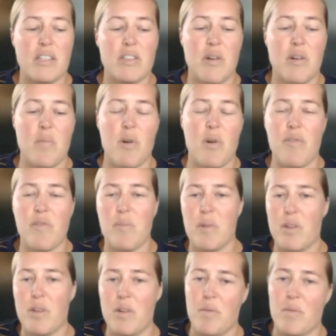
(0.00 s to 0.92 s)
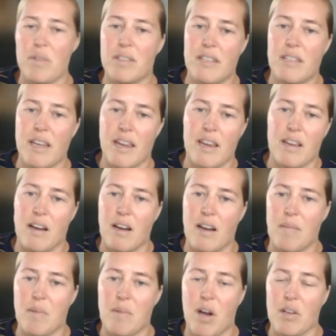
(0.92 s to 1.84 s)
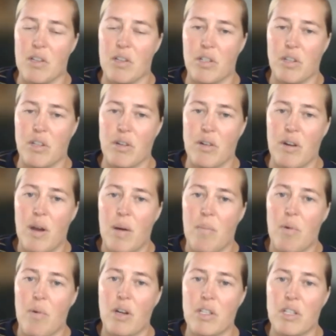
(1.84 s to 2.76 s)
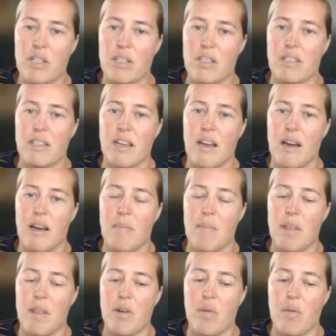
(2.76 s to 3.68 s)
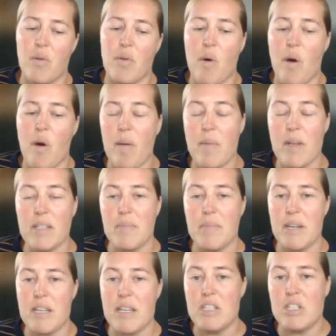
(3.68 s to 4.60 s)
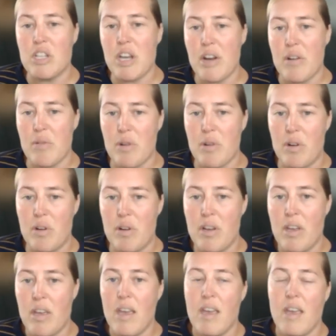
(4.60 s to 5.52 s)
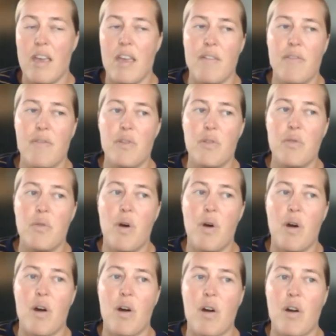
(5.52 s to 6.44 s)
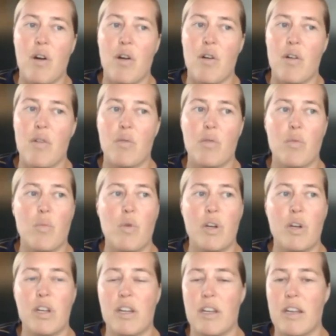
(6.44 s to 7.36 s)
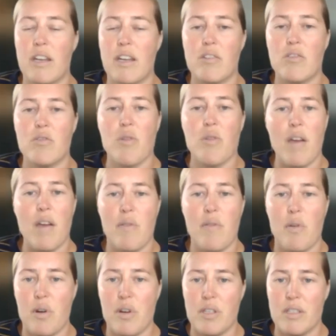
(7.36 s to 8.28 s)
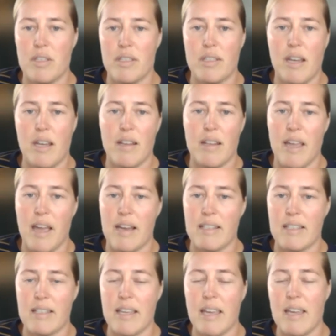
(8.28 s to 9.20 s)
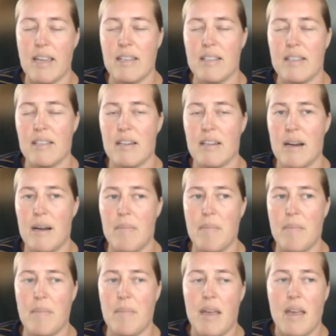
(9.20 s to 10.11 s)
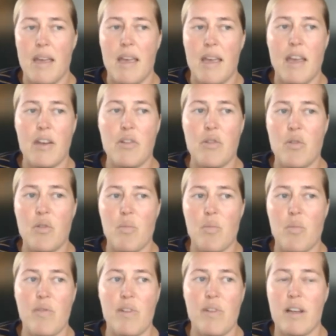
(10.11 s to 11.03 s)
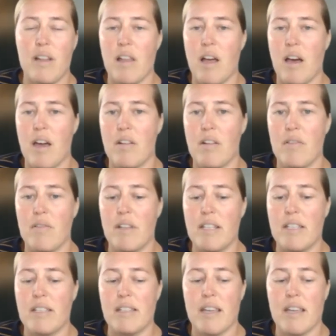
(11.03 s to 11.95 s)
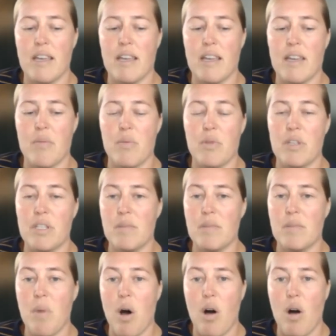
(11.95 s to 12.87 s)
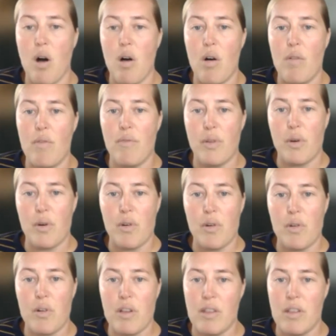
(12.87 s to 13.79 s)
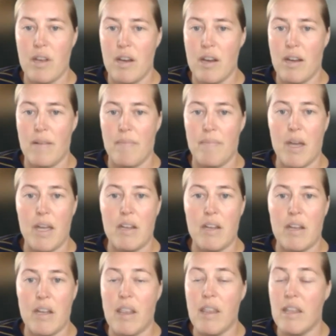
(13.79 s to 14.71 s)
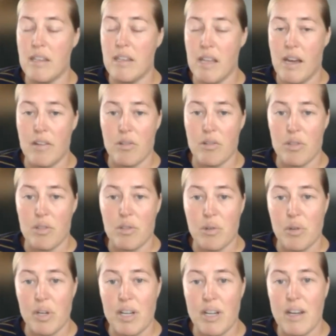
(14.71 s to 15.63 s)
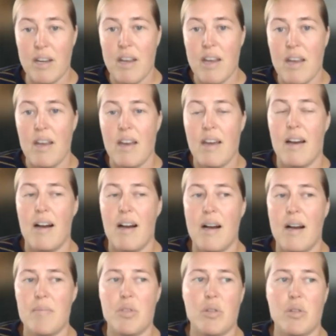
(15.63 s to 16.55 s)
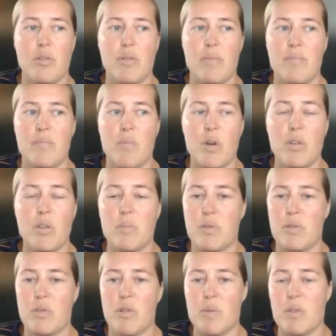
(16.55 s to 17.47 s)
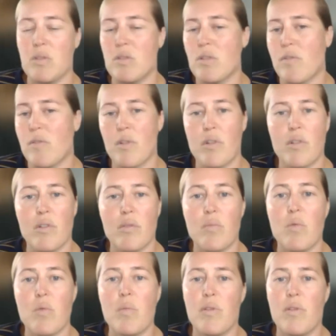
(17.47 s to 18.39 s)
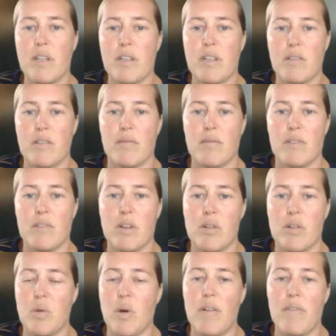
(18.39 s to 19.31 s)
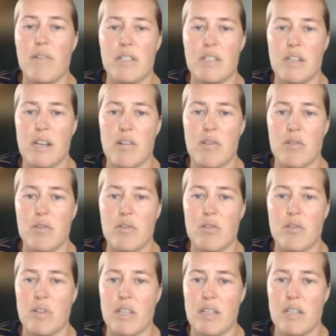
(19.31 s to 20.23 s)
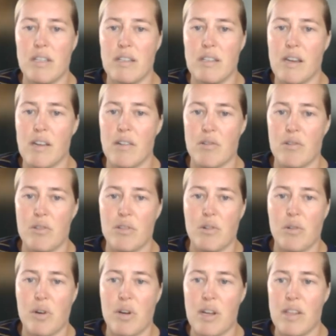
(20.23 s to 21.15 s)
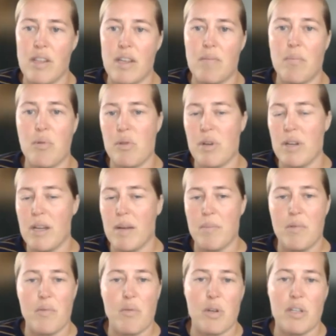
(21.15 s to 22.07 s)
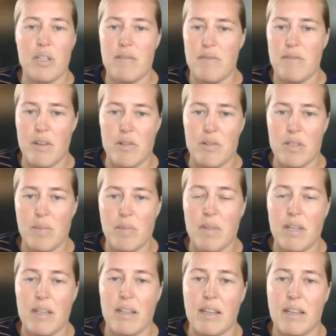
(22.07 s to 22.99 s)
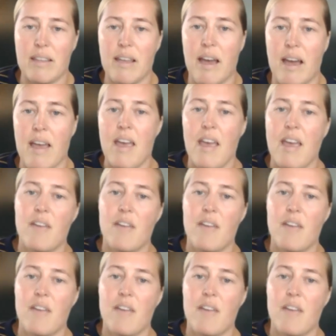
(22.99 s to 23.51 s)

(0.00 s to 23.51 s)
So I'm more familiar with state um, cost share projects um, and their requirements. But in general, if you are working in a dry forest east side of the Cascades, um, and you're removing a lot of, let's say, really small fir in the in the, in the understory, um, so most prescriptions are for removing, you know, 12 inch and under trees and the understory and then pruning up to 14 feet or something like that.